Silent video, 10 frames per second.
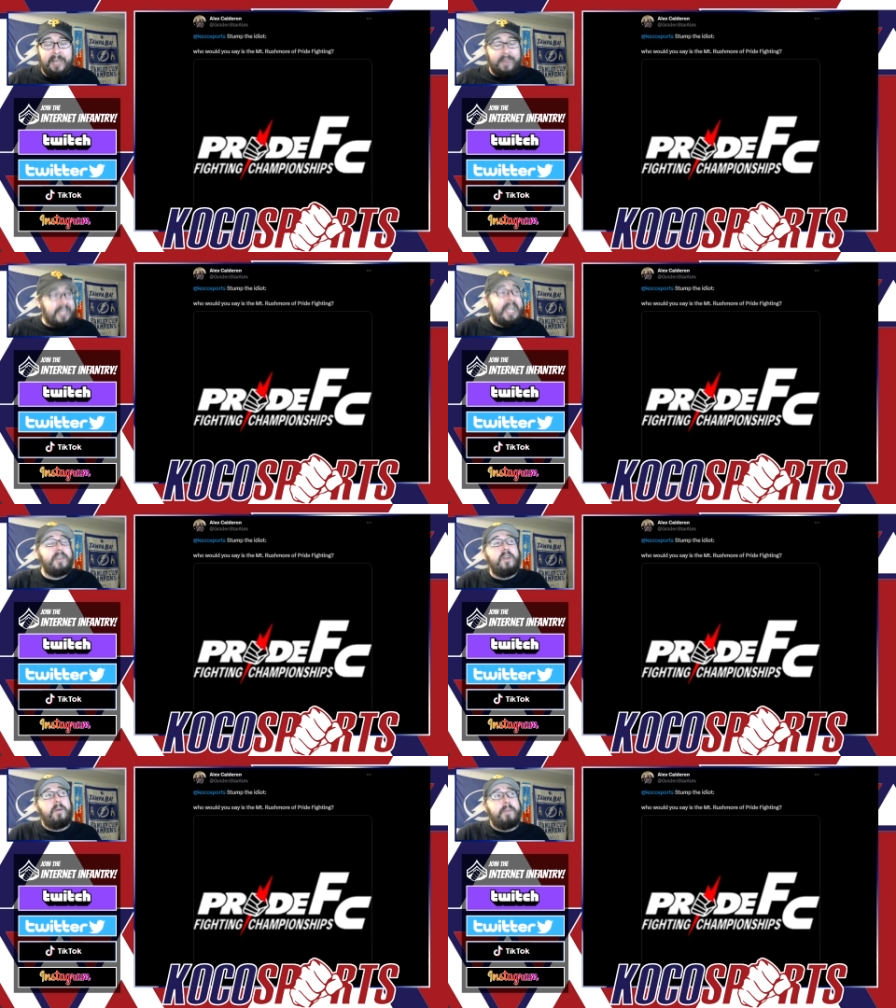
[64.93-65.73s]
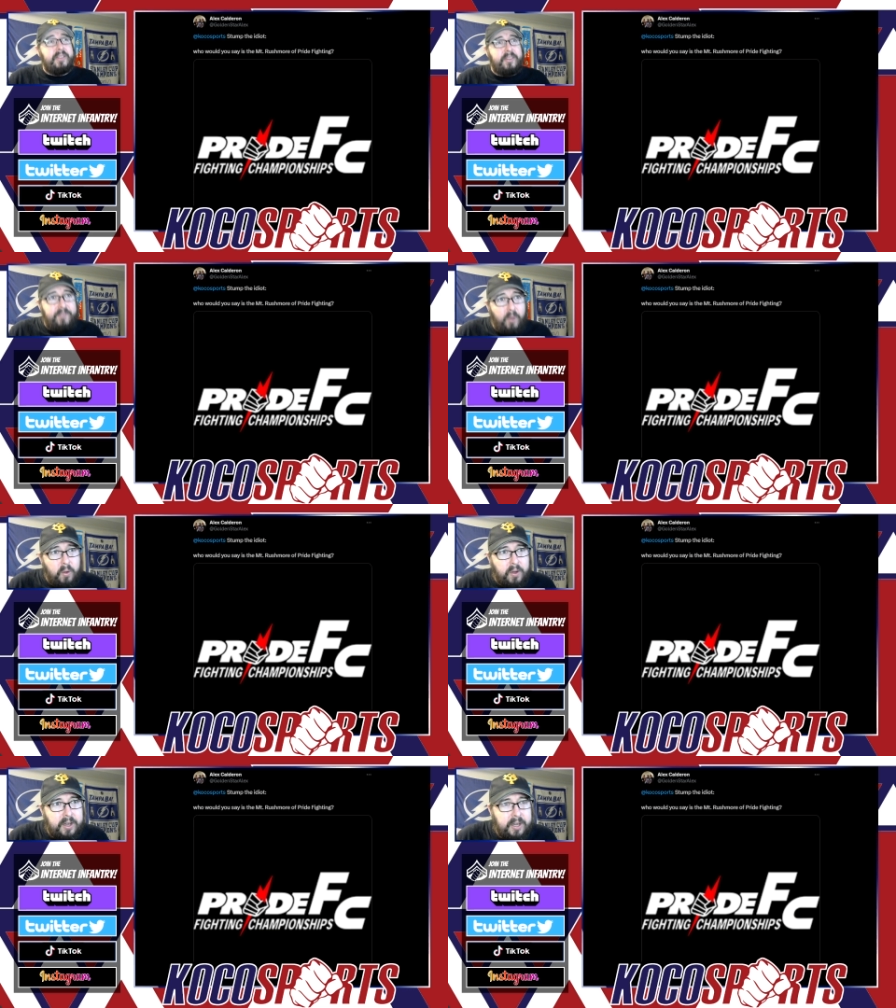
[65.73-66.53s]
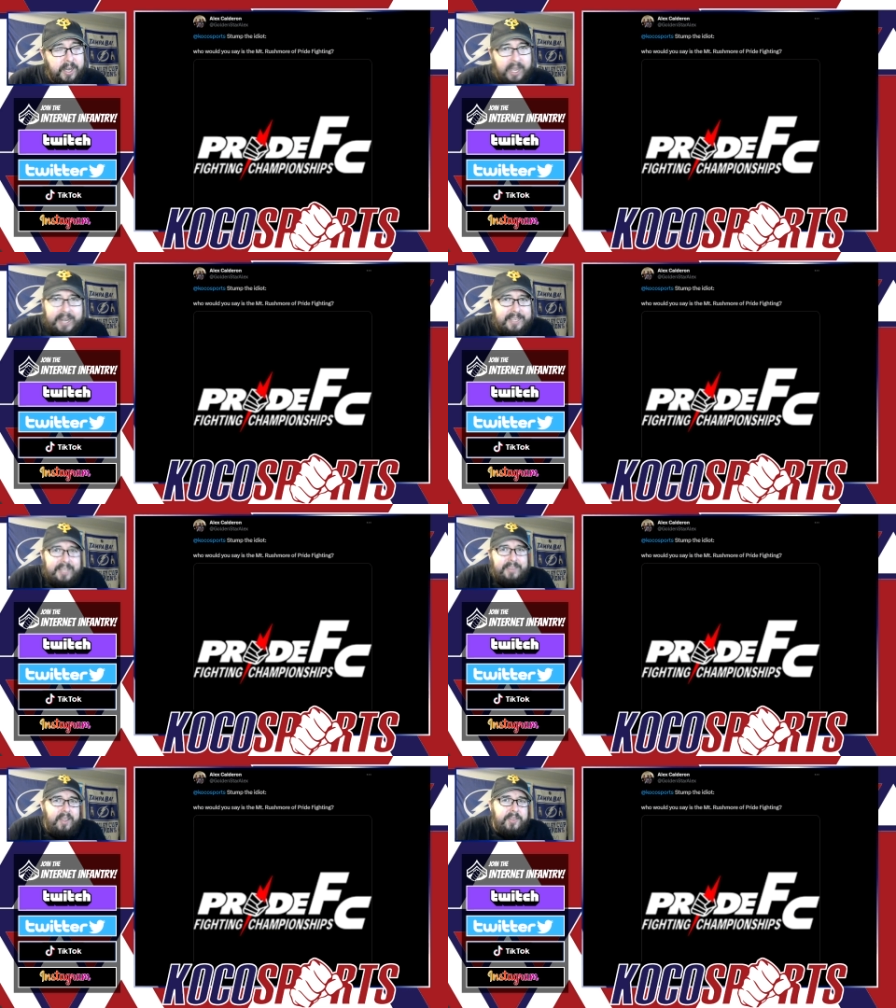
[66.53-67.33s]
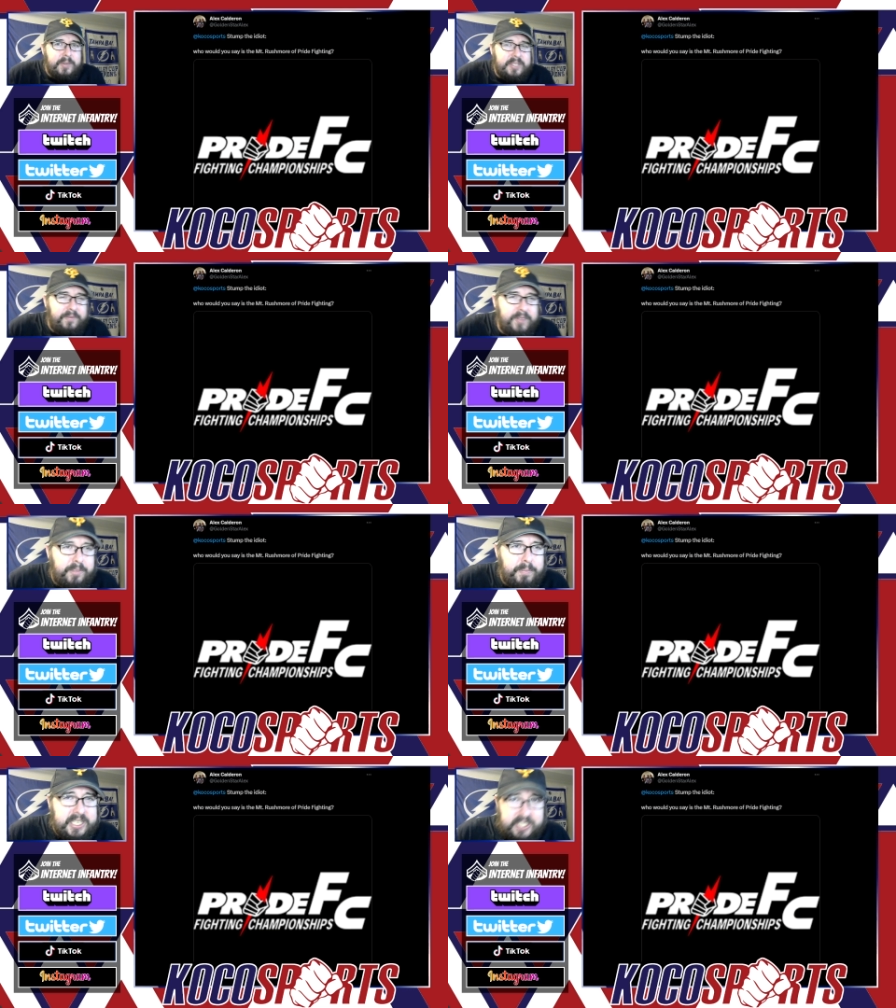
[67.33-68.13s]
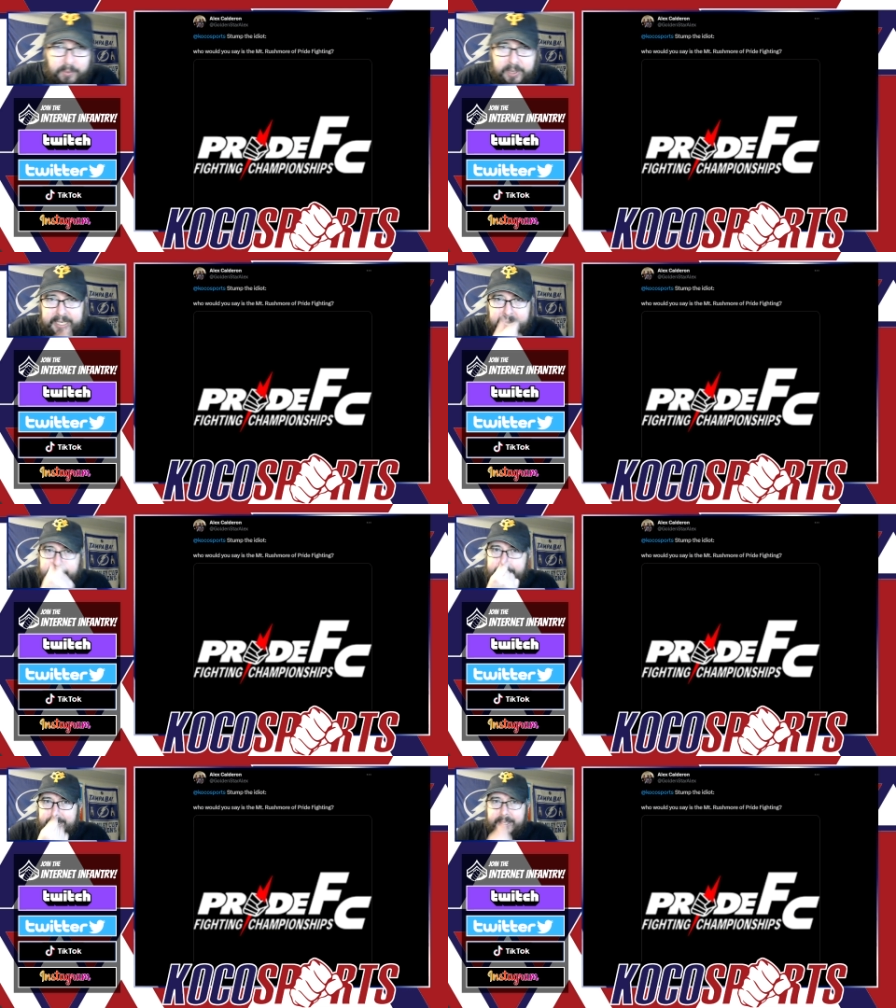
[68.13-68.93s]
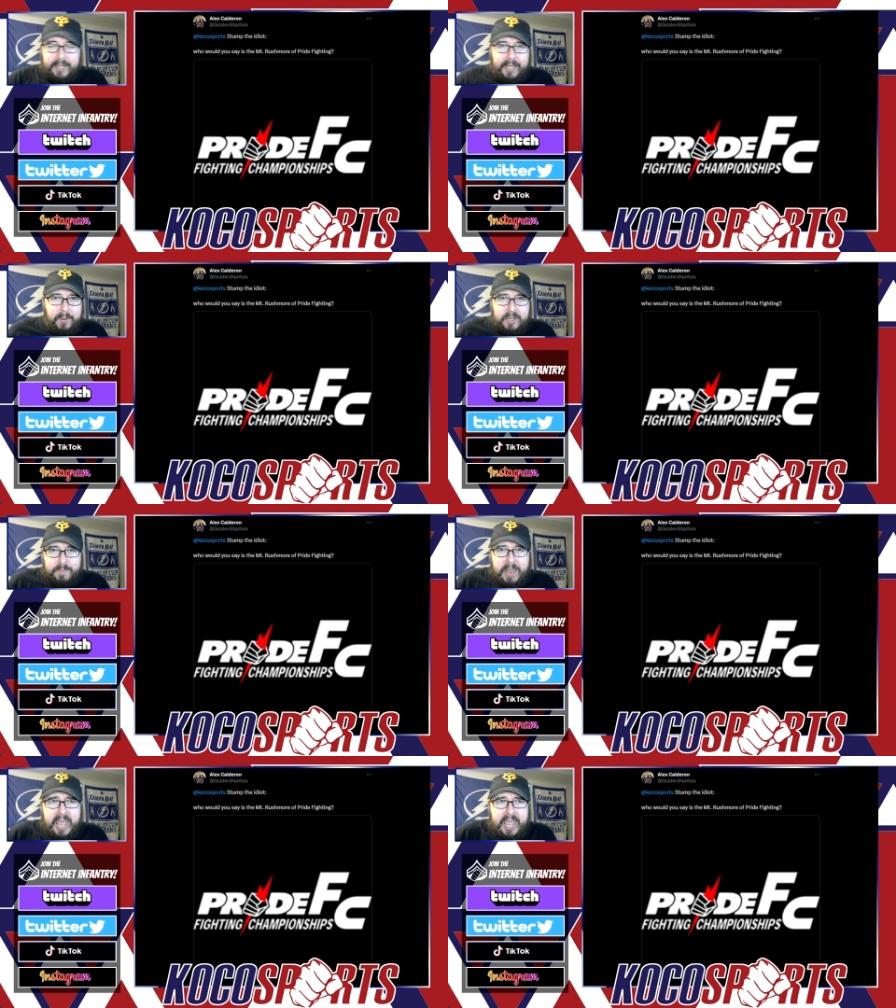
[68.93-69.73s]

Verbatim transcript: Like, I knew about the 4, and I like thought there was a 5th mystery guy. It was me.